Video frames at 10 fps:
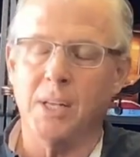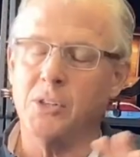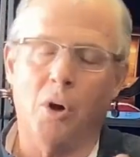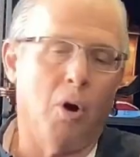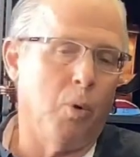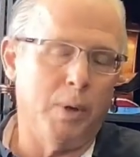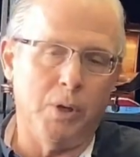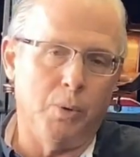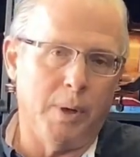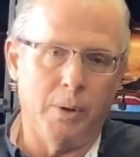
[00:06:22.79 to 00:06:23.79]
That's all we
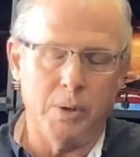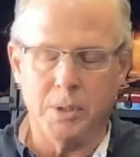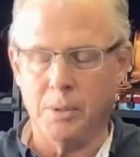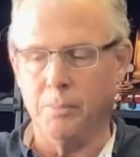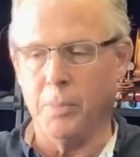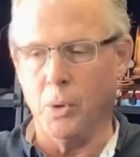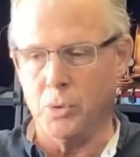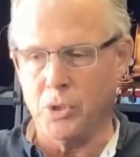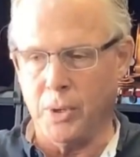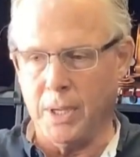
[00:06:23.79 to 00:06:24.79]
do here is bowed
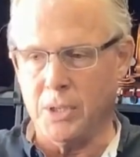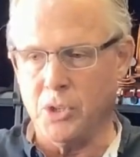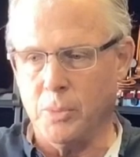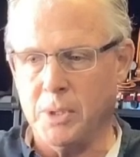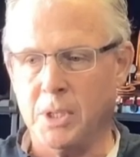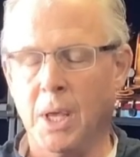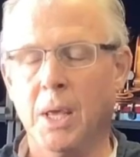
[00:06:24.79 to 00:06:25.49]
string instruments.